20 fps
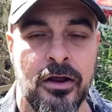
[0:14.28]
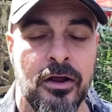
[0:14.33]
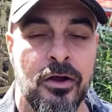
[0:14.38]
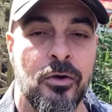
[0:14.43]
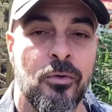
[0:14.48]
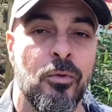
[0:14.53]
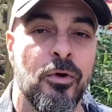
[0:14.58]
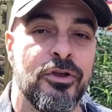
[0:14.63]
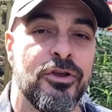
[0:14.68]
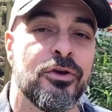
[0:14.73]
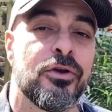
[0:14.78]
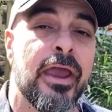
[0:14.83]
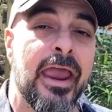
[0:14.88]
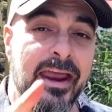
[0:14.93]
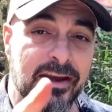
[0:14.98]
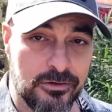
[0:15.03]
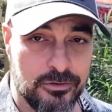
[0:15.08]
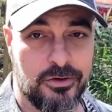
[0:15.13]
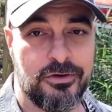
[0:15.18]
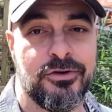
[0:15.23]
Well, you
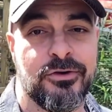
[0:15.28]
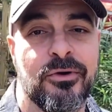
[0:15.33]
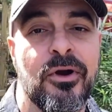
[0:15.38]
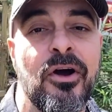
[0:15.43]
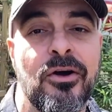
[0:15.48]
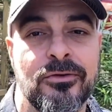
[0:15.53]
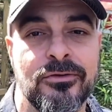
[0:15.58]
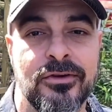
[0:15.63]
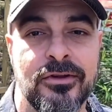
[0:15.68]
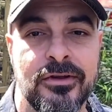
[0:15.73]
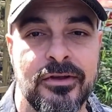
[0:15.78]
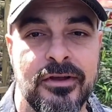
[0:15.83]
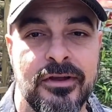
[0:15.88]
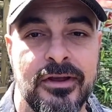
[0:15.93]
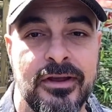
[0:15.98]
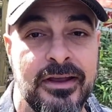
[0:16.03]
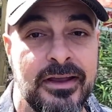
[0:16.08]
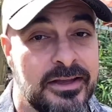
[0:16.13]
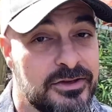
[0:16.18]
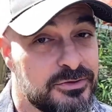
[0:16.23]
can grow your own.
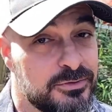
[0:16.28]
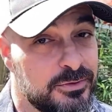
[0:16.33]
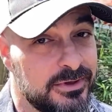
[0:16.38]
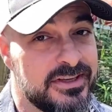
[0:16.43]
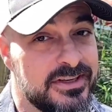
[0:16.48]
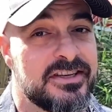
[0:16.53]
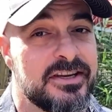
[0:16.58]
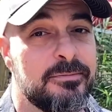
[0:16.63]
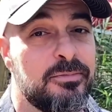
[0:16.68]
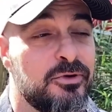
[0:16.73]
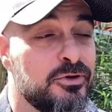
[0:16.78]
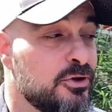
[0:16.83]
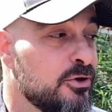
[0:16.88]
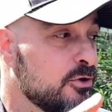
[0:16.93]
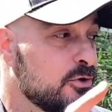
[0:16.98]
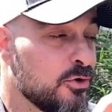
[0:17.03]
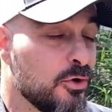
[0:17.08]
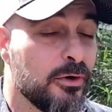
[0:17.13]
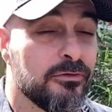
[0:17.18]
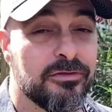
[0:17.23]
It's really simple. You can
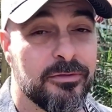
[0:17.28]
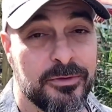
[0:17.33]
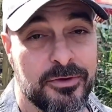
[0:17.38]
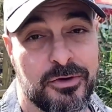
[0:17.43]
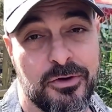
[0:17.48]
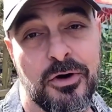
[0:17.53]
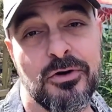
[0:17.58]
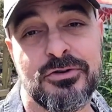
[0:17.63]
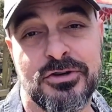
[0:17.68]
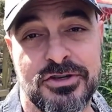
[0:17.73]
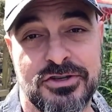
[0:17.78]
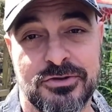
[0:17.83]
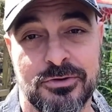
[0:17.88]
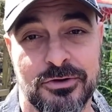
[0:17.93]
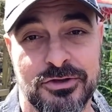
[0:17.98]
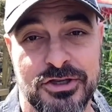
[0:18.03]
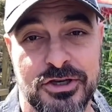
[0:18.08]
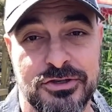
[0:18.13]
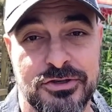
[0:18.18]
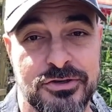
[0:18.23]
grow it from the grocery
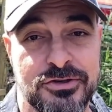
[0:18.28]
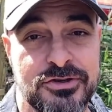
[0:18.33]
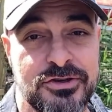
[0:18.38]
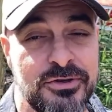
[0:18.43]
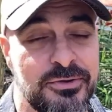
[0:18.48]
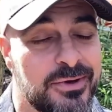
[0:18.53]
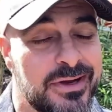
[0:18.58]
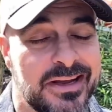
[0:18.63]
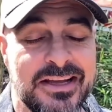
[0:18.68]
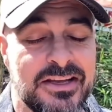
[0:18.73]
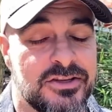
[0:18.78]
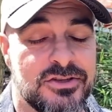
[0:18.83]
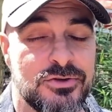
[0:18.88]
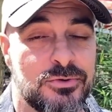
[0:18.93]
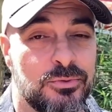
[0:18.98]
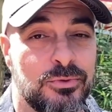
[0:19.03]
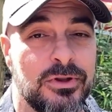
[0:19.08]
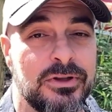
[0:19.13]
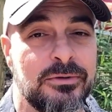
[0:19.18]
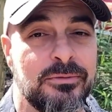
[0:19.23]
store ginger too. It's
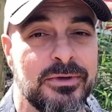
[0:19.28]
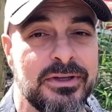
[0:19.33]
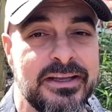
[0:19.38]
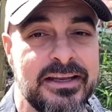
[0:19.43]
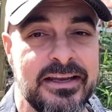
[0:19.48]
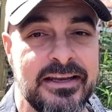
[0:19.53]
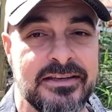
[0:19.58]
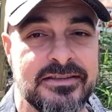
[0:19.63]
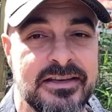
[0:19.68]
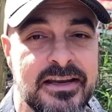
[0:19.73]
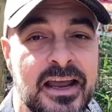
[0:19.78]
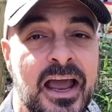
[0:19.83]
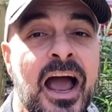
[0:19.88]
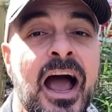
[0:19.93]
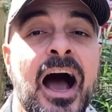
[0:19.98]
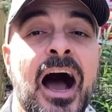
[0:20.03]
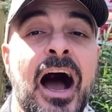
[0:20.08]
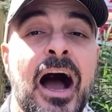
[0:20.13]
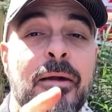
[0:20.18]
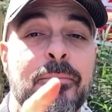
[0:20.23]
really, really easy.
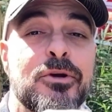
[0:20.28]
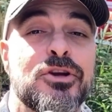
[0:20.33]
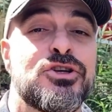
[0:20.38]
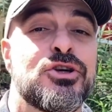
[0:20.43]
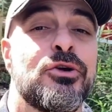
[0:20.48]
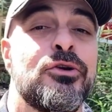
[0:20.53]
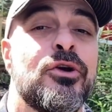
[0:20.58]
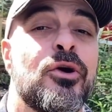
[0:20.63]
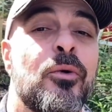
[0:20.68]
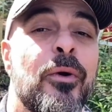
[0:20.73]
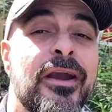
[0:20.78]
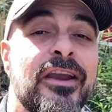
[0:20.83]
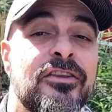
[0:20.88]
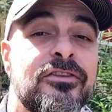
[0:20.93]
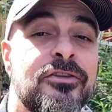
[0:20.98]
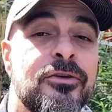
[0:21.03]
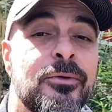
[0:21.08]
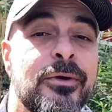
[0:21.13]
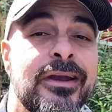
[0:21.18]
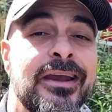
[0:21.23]
I'm going to show you a way to
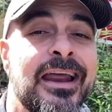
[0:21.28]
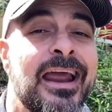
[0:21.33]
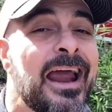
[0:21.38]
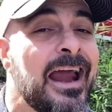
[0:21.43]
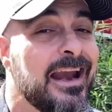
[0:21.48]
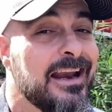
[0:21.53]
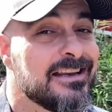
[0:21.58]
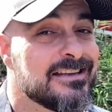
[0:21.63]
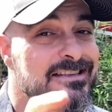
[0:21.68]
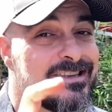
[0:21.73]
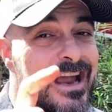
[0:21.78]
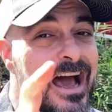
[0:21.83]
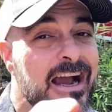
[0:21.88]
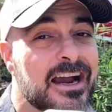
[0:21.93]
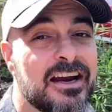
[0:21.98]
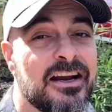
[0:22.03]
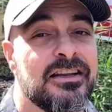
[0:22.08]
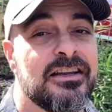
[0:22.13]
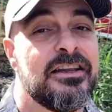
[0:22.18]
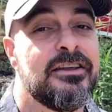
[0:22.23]
do it, and it's not
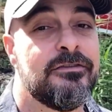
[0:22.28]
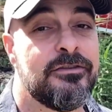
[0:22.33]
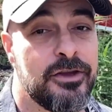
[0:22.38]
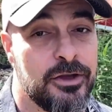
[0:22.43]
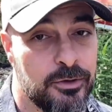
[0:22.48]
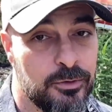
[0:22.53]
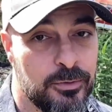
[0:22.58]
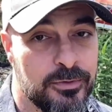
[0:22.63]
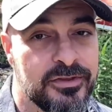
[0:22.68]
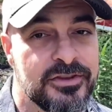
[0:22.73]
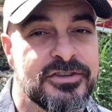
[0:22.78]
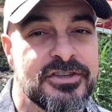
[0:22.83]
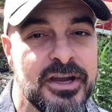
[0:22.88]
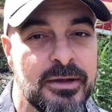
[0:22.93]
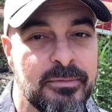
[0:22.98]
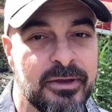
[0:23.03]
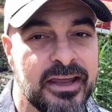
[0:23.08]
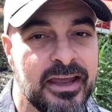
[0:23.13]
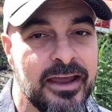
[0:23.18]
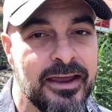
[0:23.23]
going to leave you with a
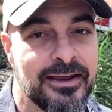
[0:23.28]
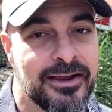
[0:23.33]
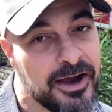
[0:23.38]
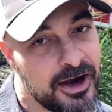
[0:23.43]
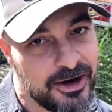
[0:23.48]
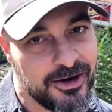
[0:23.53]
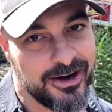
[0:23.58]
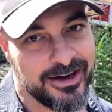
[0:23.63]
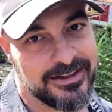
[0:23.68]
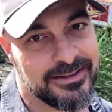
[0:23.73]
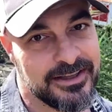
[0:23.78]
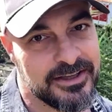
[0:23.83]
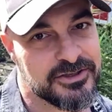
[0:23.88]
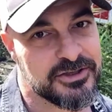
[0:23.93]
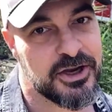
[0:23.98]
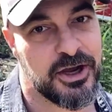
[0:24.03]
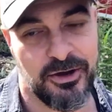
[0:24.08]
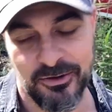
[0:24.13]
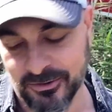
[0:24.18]
stomachache. All right, let's go.